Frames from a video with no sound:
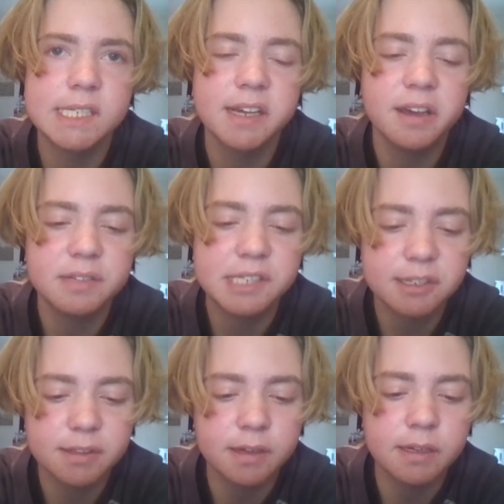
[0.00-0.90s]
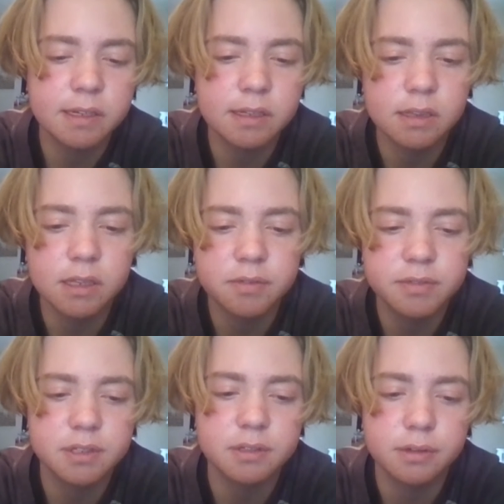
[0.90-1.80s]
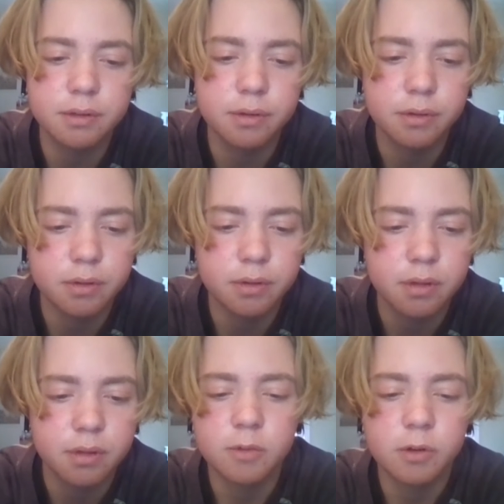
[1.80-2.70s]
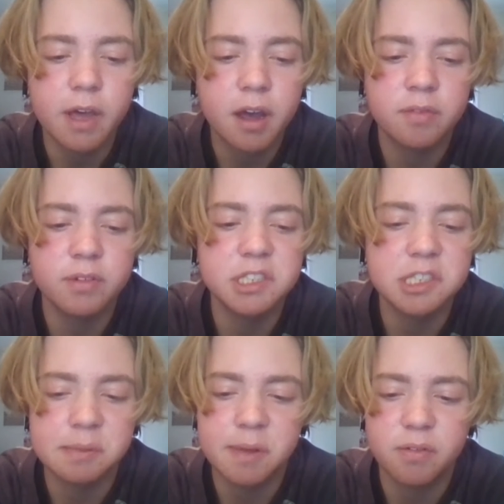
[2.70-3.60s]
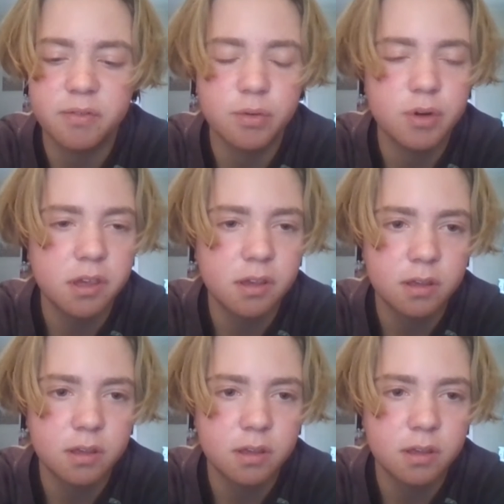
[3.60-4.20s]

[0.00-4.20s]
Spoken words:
CFs only live to, well, the average is about 40,